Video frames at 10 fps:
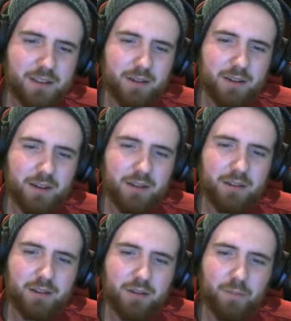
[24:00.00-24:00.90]
there.
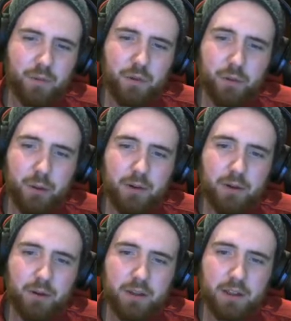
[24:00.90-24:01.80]
Let's throw in
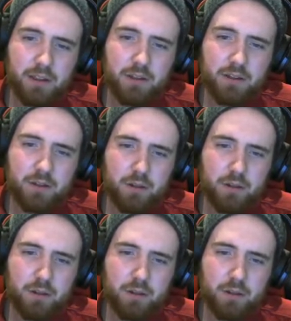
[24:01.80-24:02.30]
all these, the